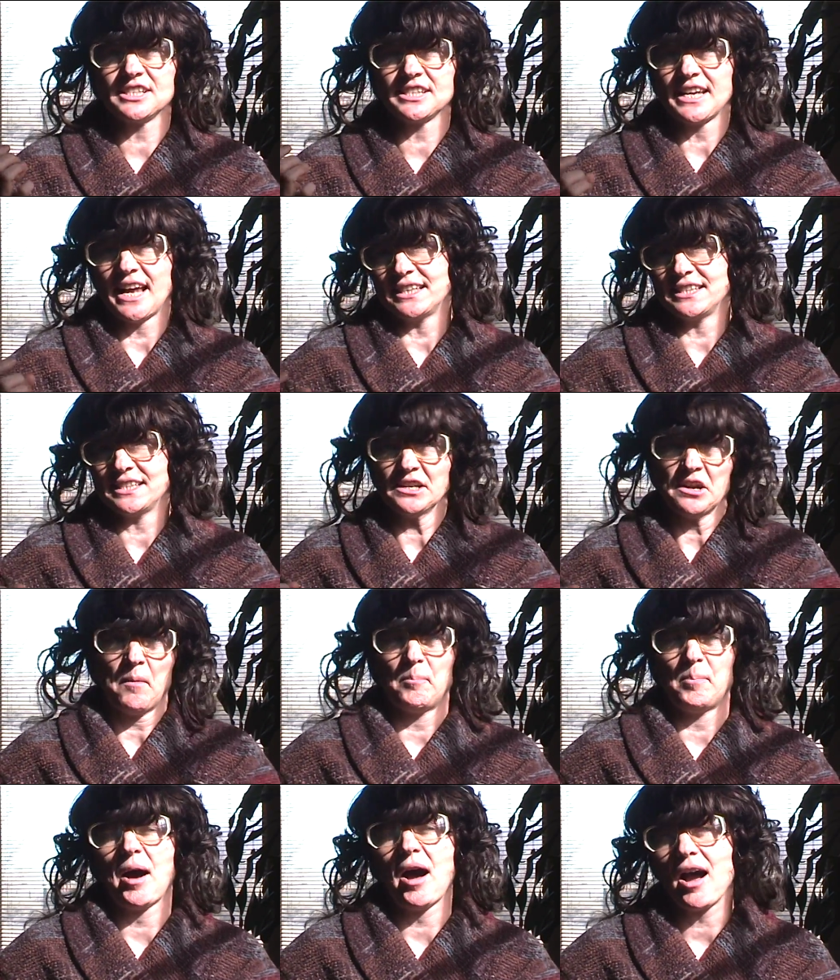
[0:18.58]
sets in our
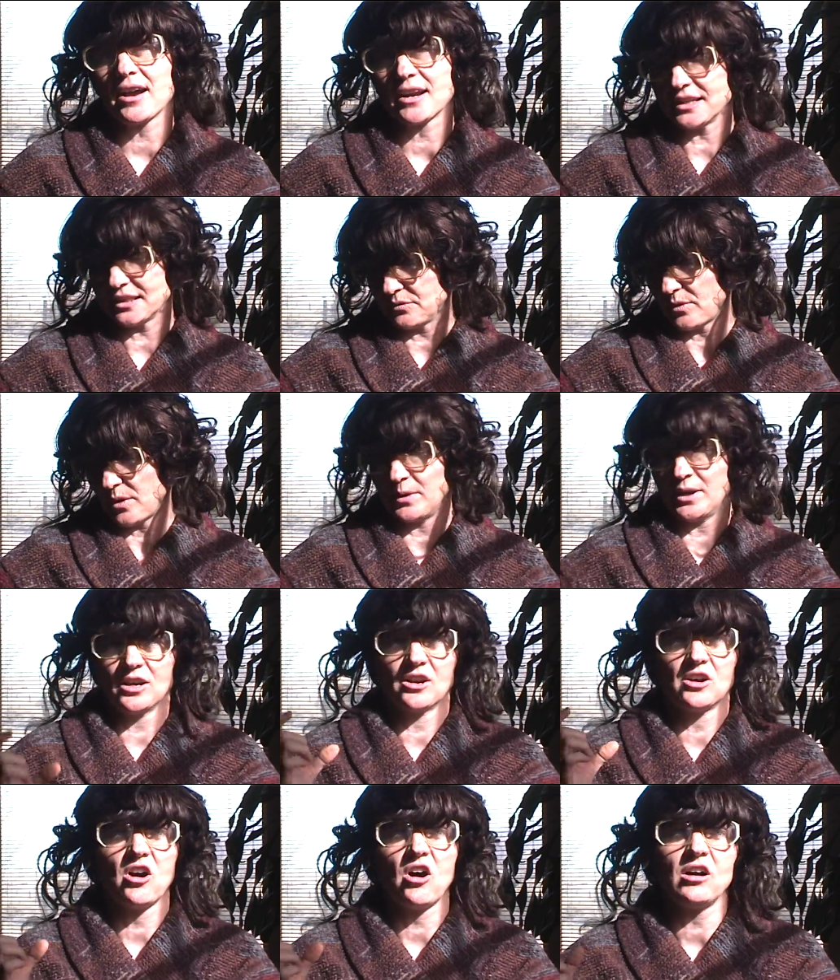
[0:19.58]
pockets where we could
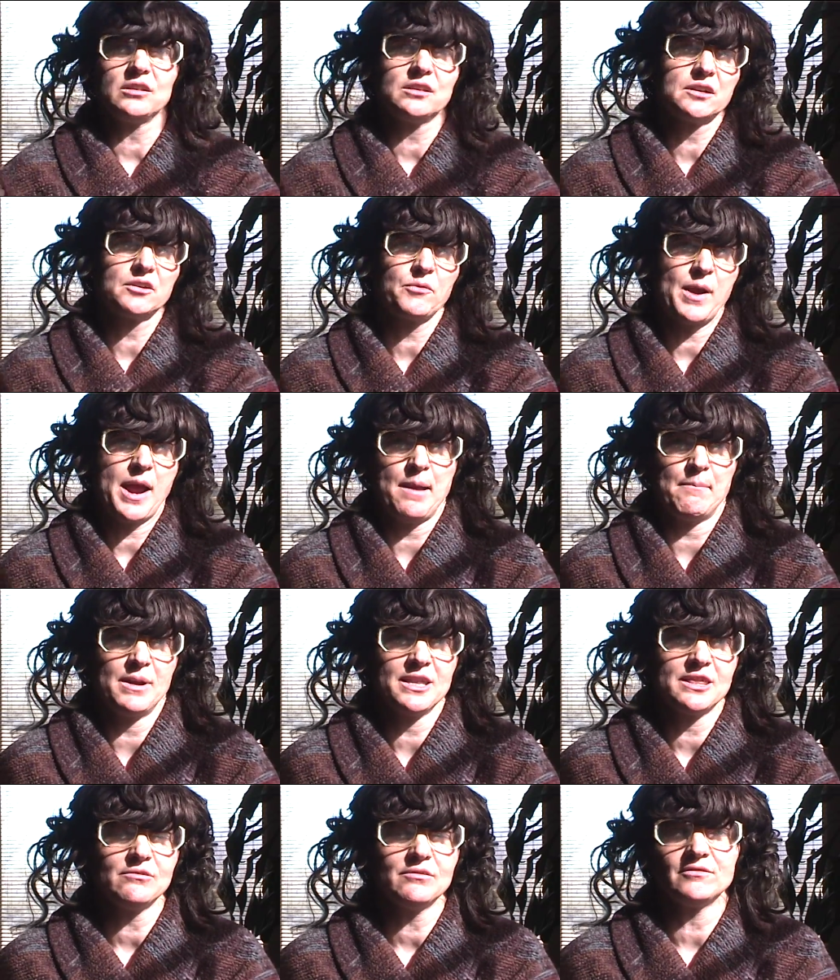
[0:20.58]
call our
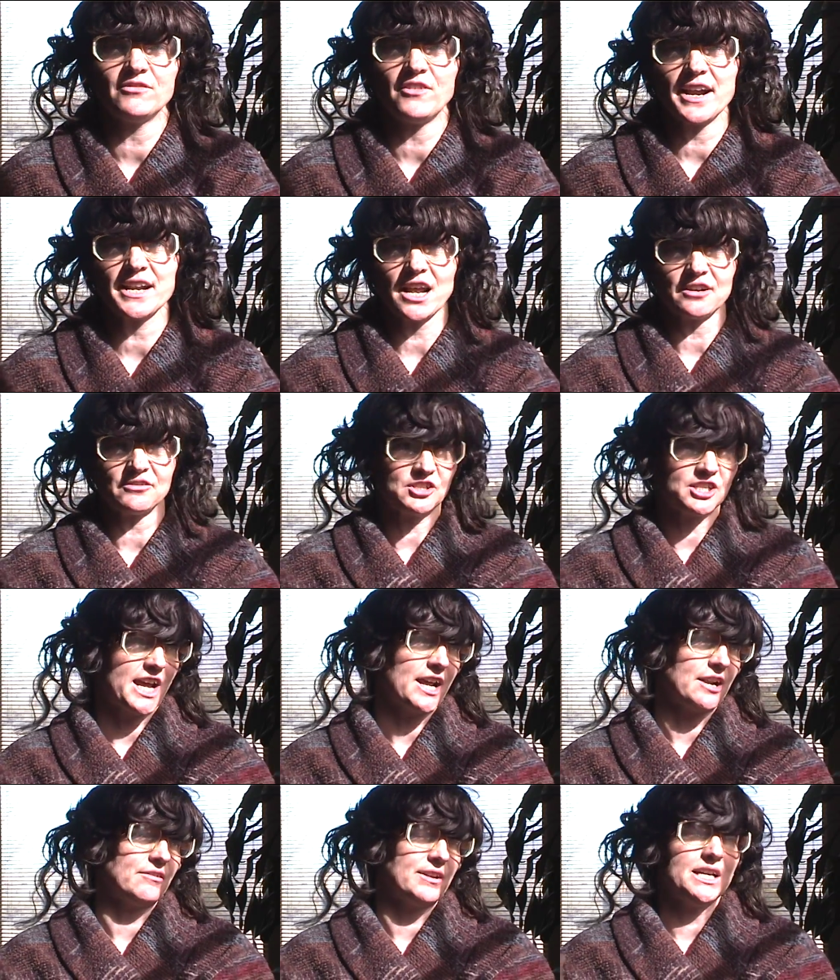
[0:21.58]
grandmother and find out if she
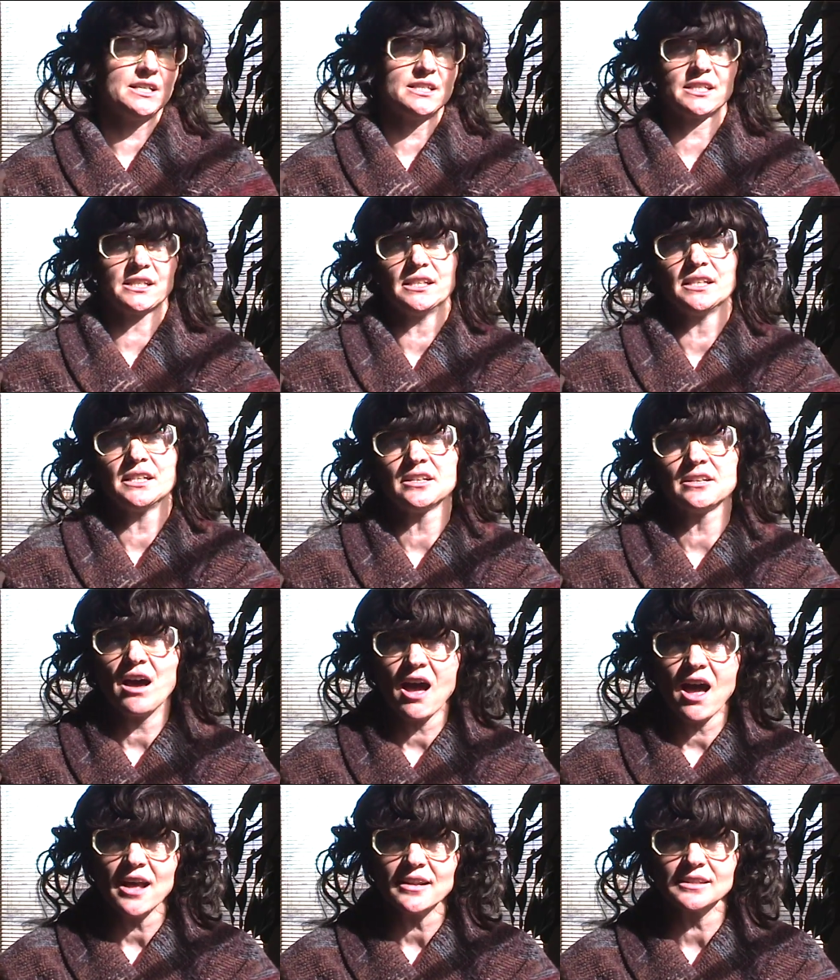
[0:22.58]
had her insulin or
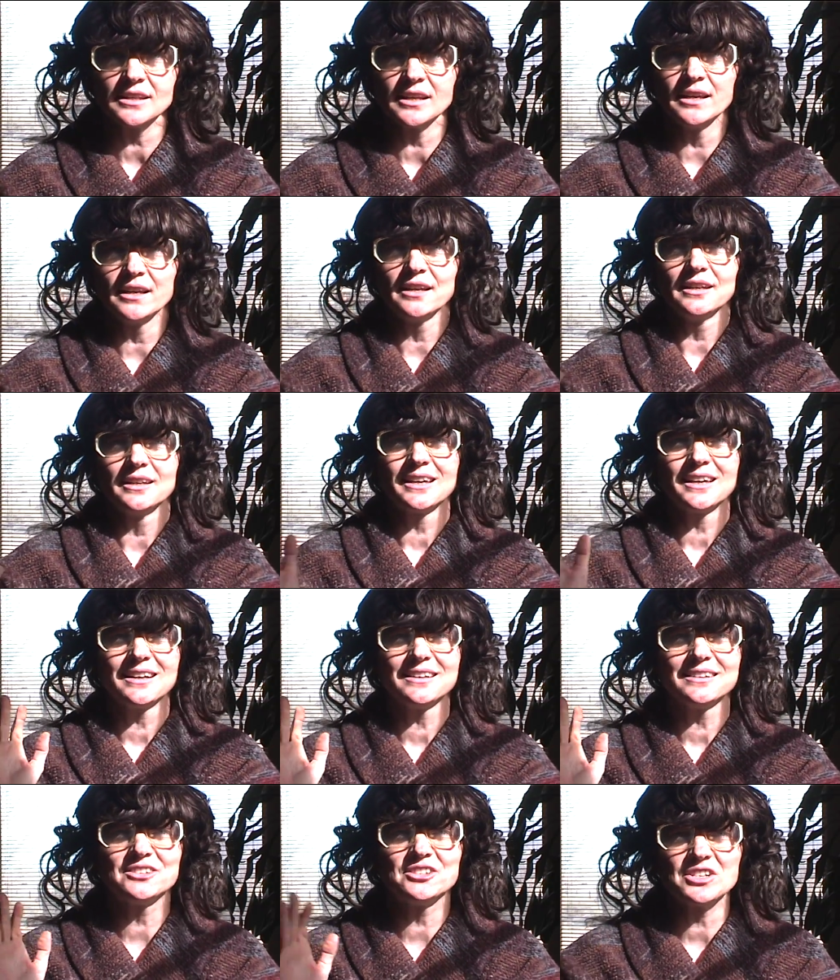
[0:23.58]
not. Get
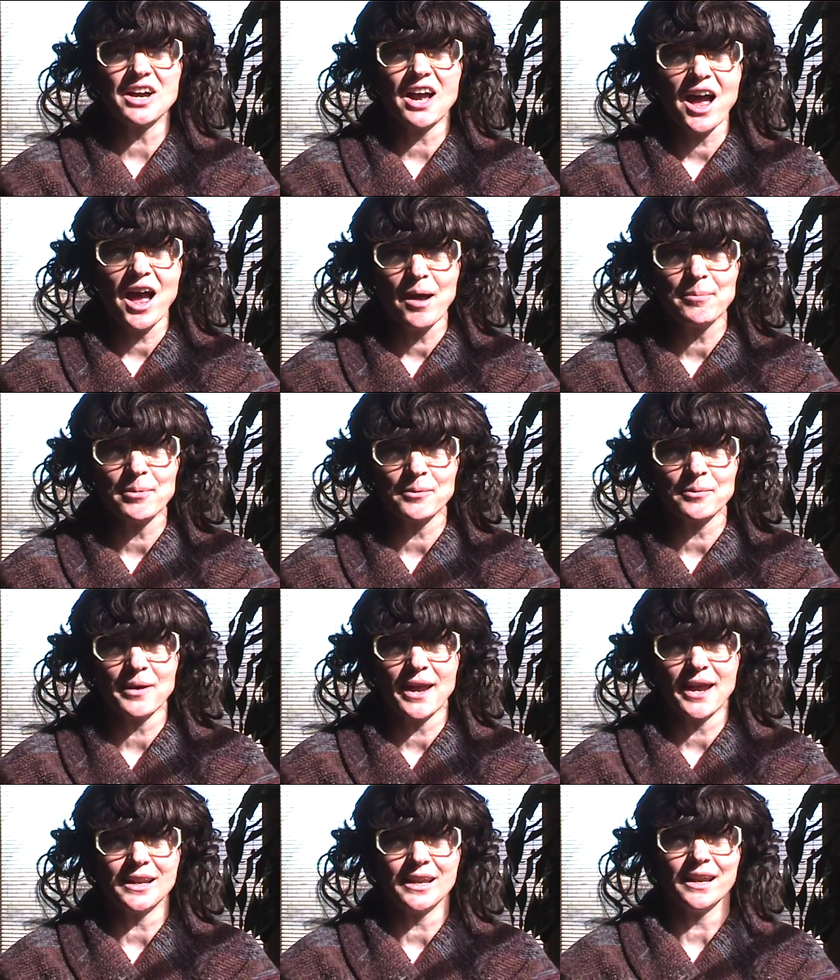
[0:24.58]
a job
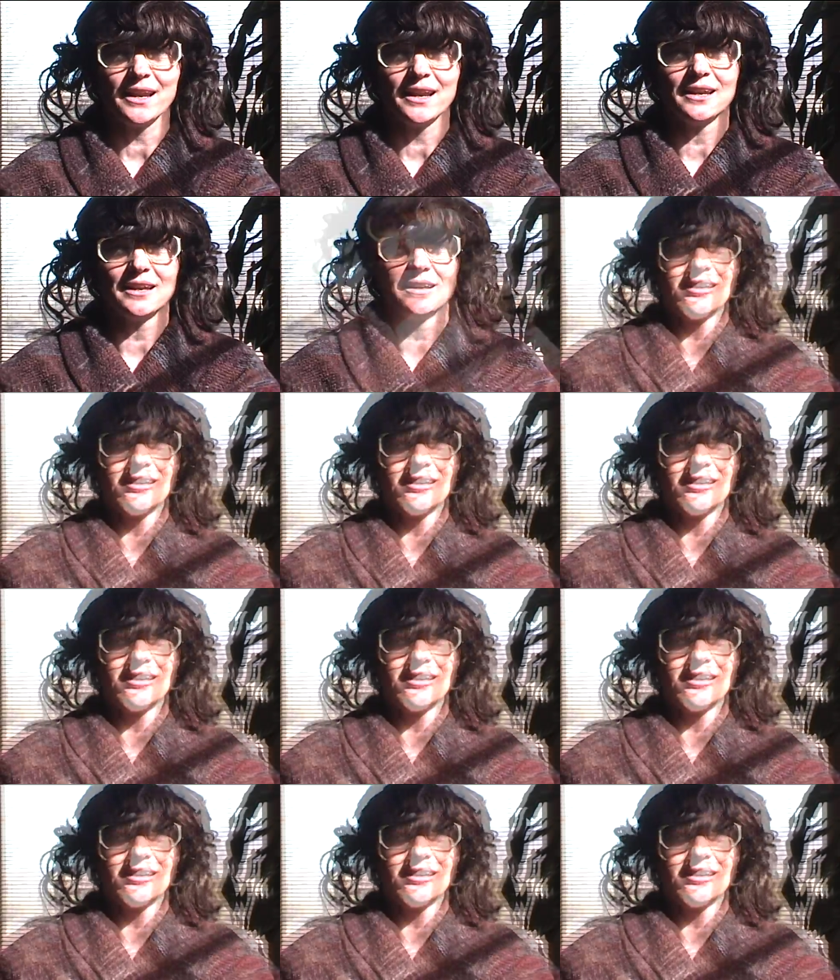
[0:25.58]
already.